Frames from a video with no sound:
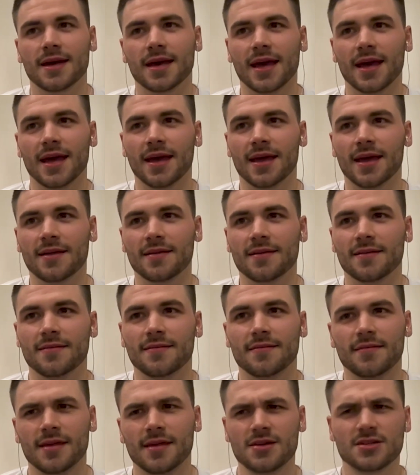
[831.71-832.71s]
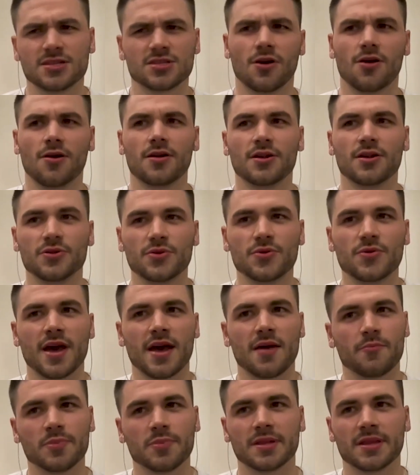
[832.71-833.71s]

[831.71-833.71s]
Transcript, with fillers: and it's hard to do that.